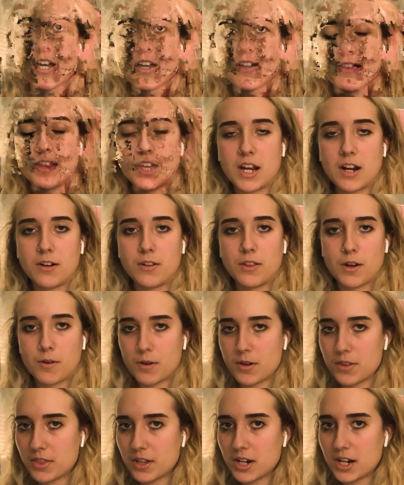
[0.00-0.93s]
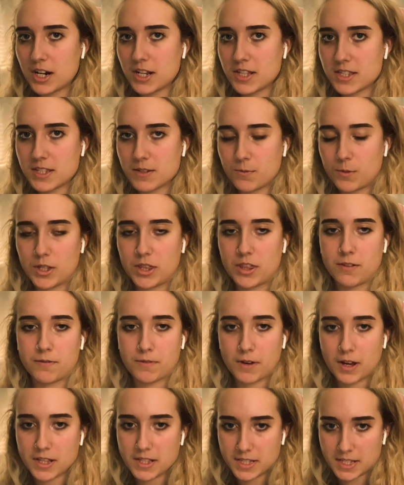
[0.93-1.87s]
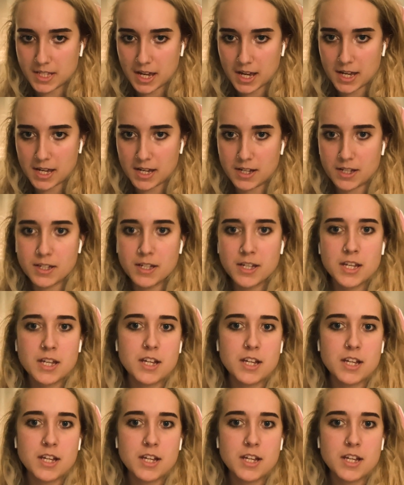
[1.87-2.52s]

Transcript: their lower thirds, with the font style,